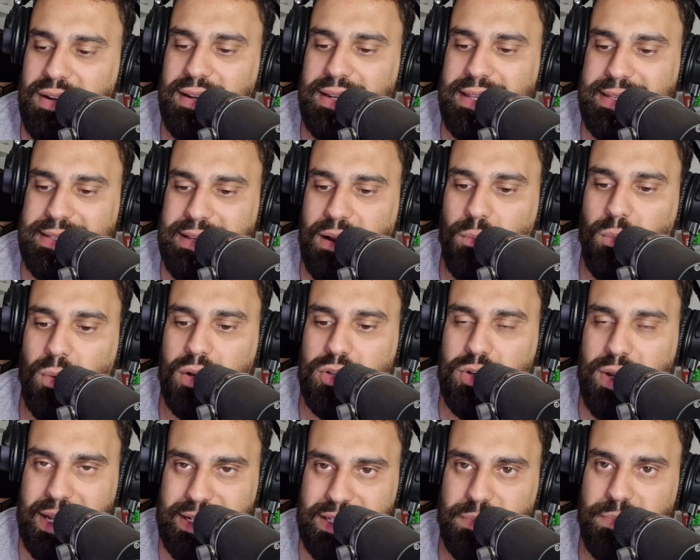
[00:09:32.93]
someone
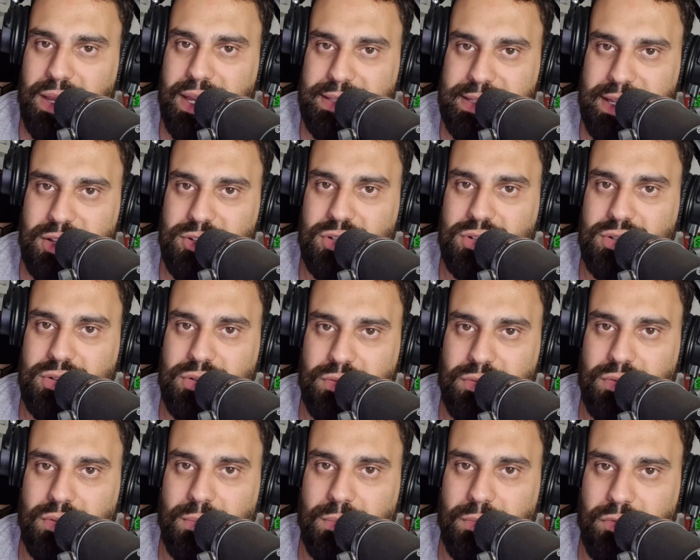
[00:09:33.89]
you had to pay attention to
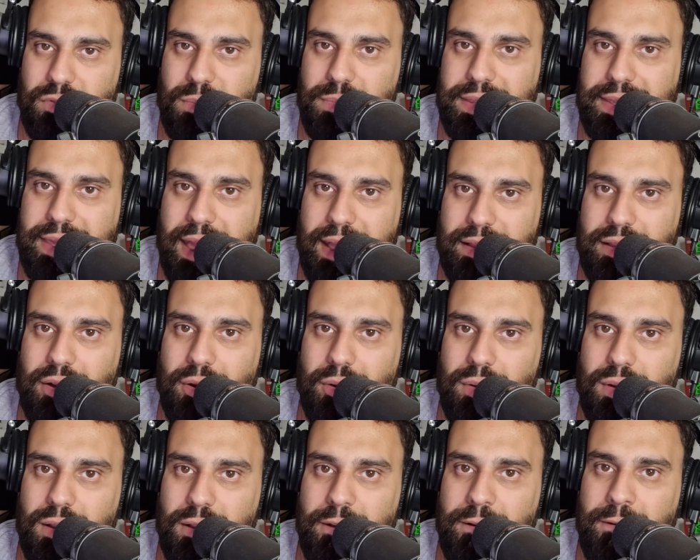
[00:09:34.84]
from the
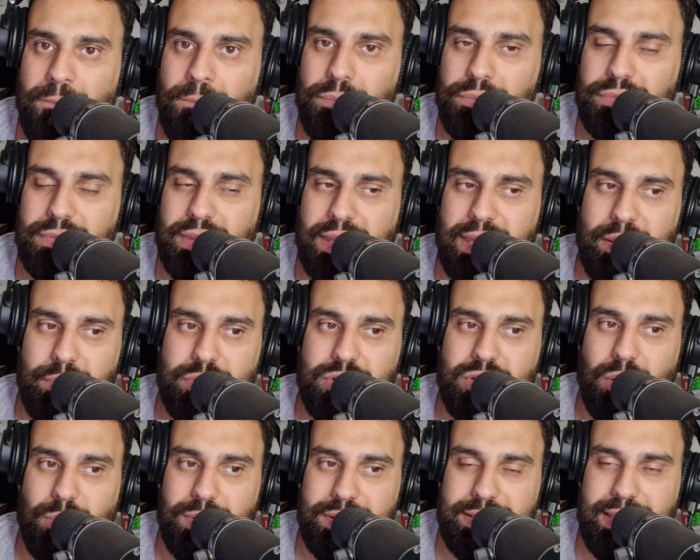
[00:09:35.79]
get-go. He was
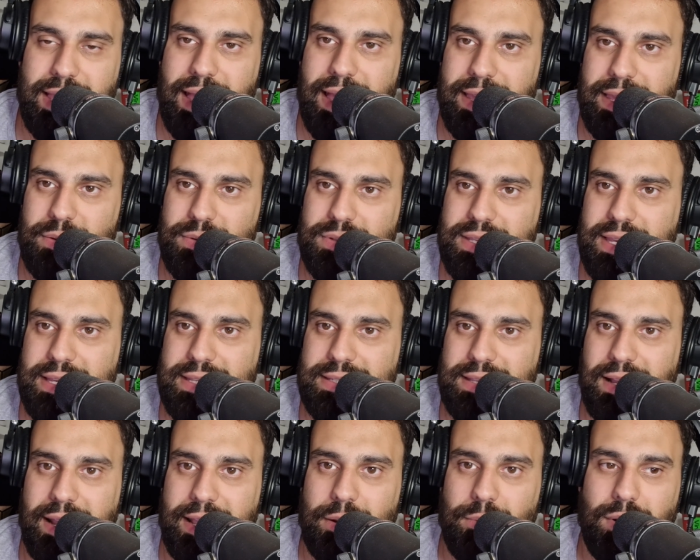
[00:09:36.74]
always there. He was the
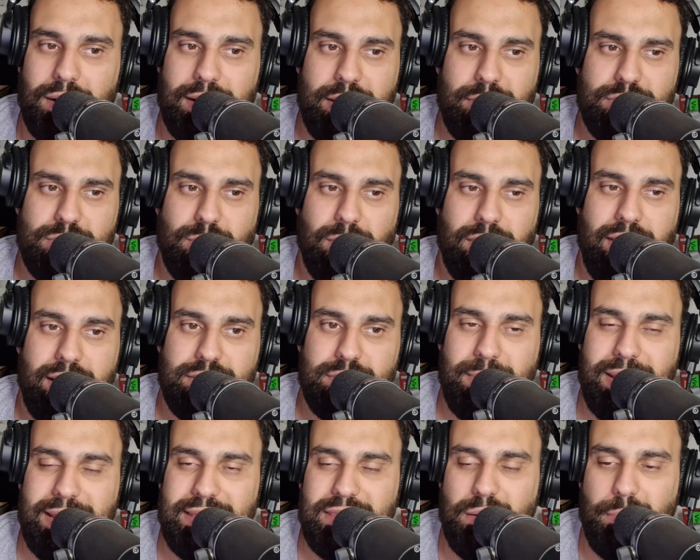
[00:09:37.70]
exciting one. He was the one that was
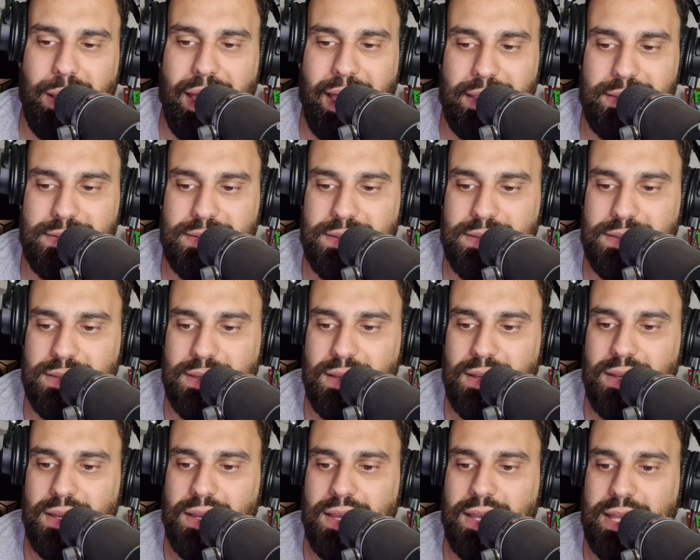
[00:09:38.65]
making the bets.
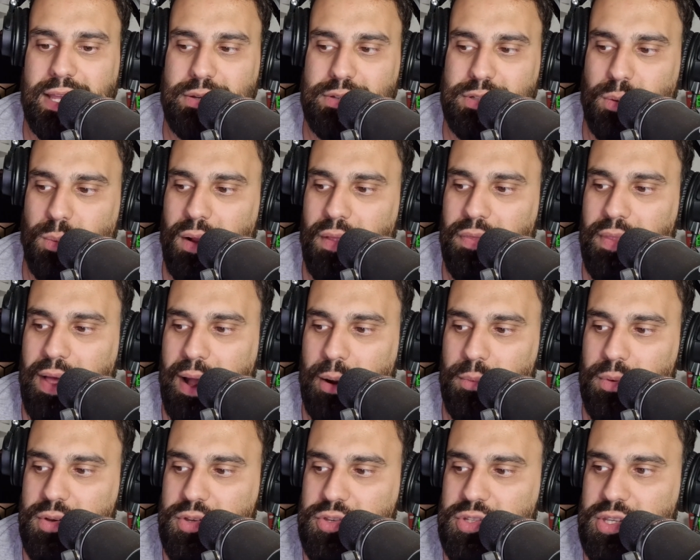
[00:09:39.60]
He was the one that
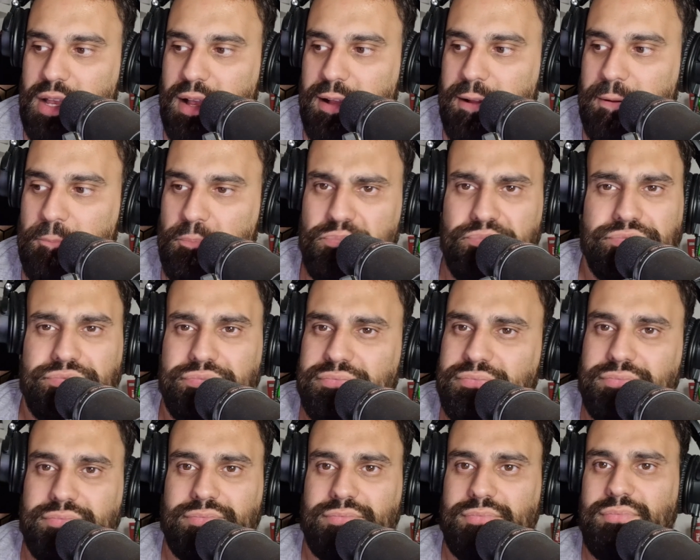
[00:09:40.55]
was
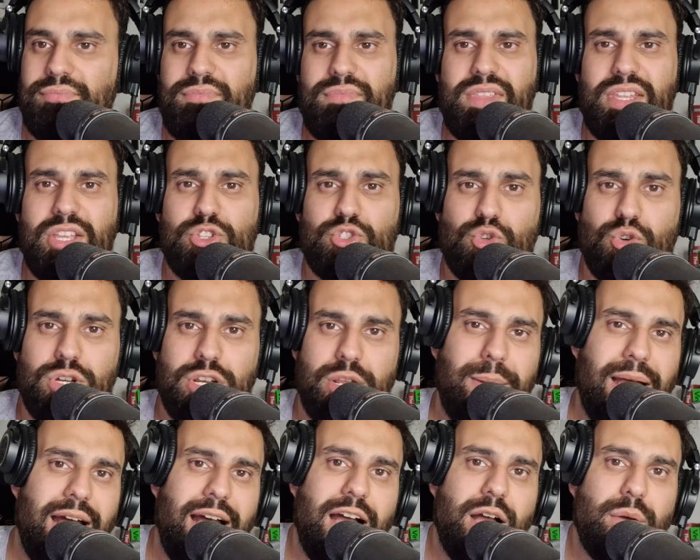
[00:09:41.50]
talking
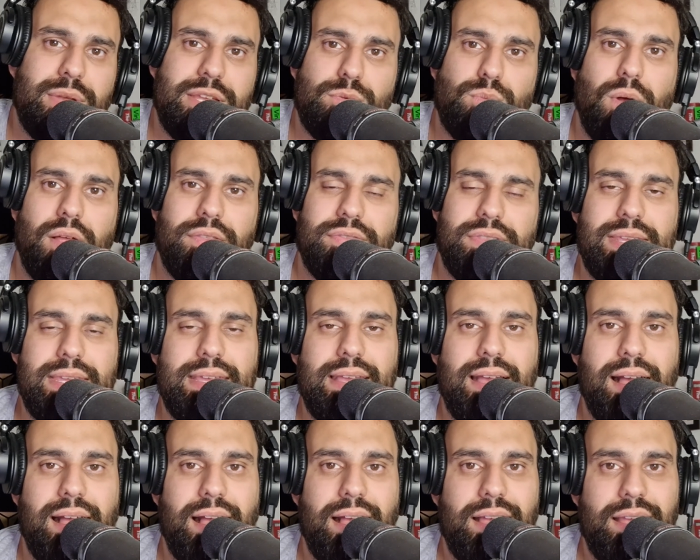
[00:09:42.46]
about how he'd won
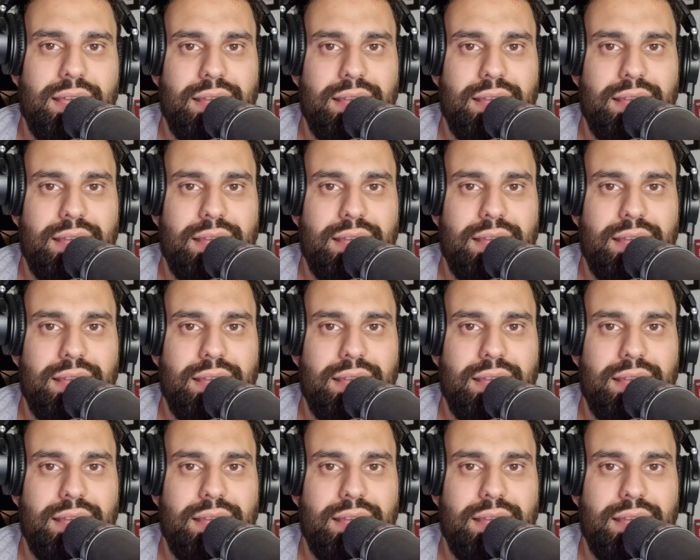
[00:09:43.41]
the